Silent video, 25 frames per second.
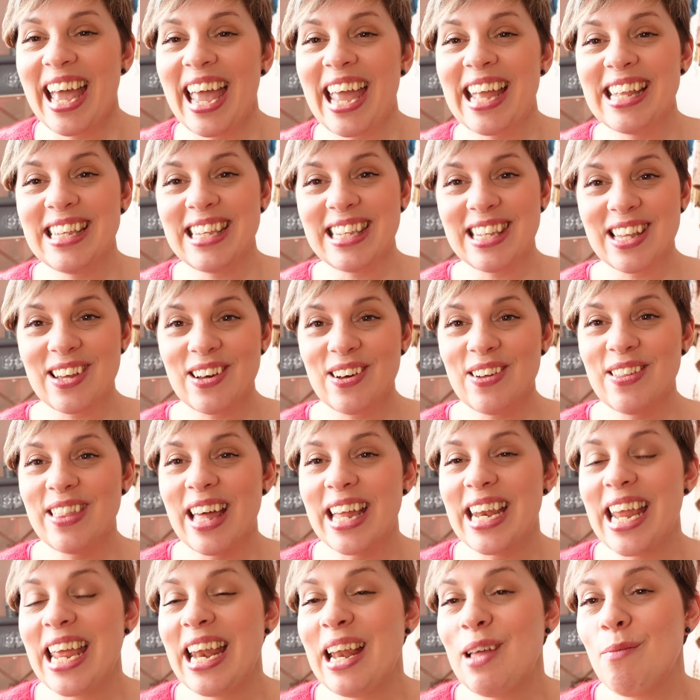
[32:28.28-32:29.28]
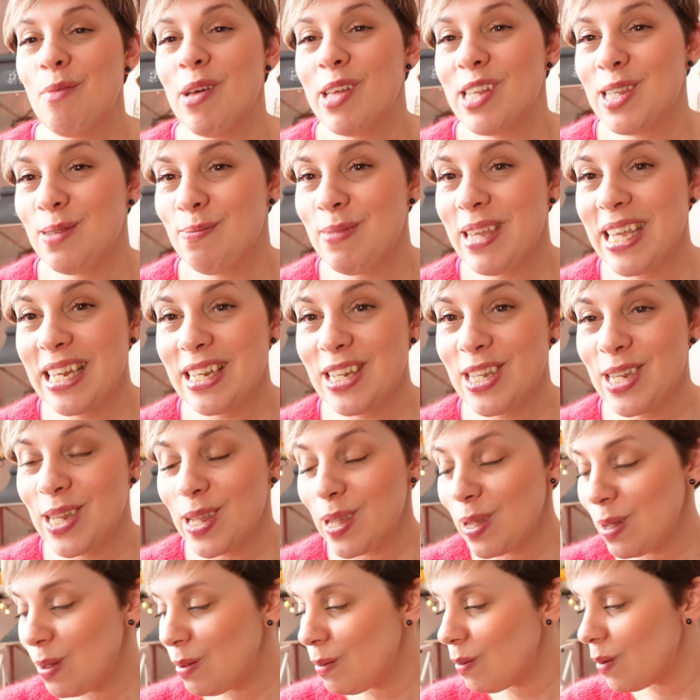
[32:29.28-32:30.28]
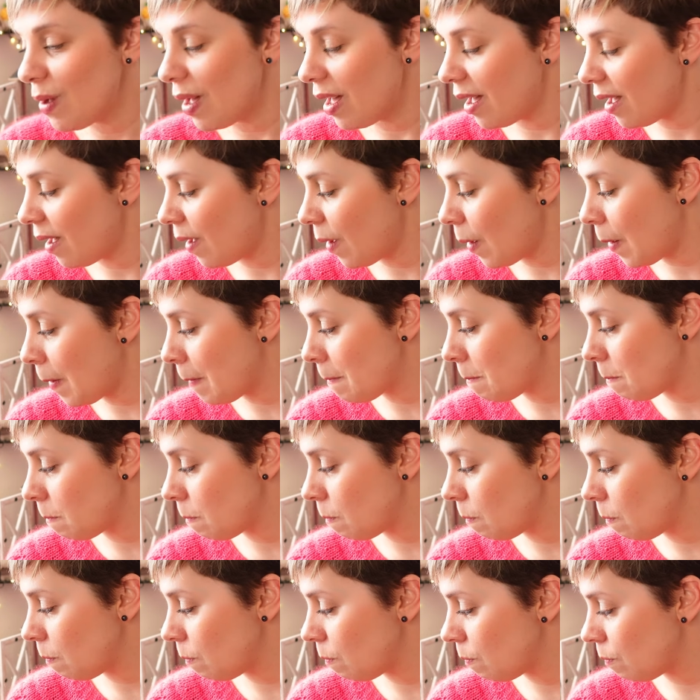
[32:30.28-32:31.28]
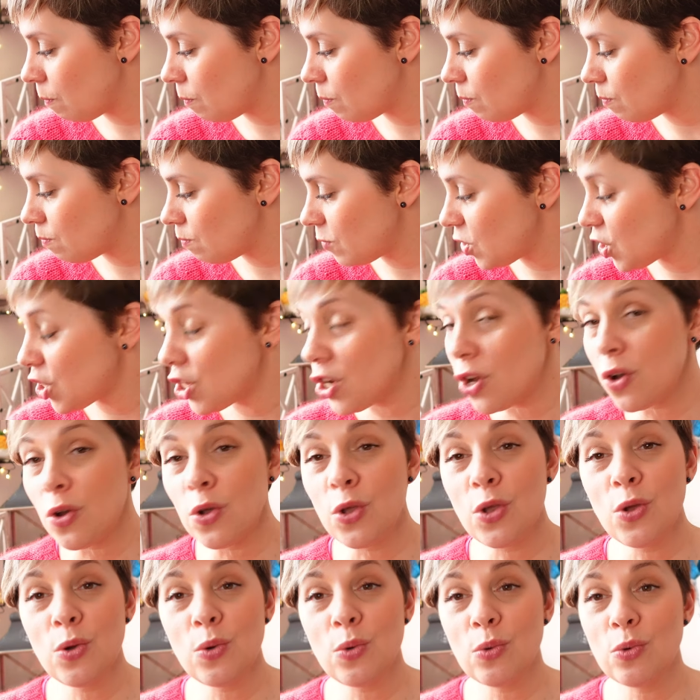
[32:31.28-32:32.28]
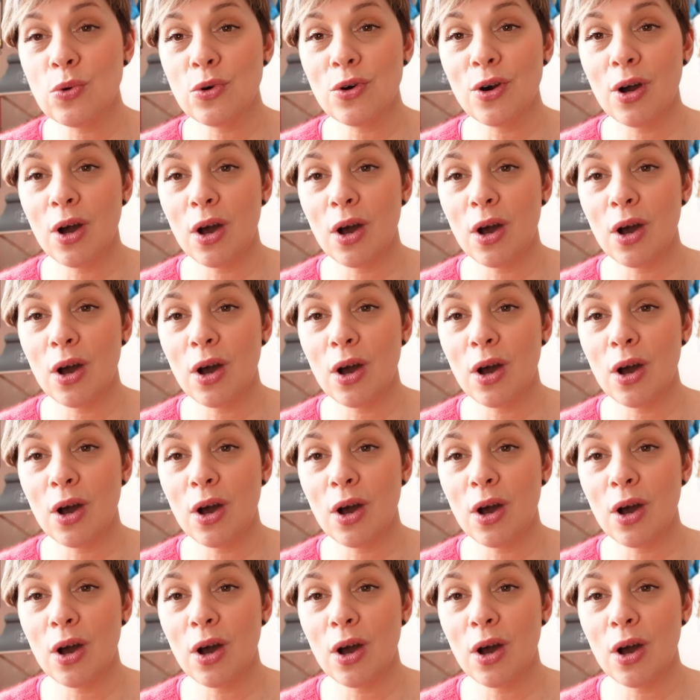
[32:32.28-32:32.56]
And so that enables me to show you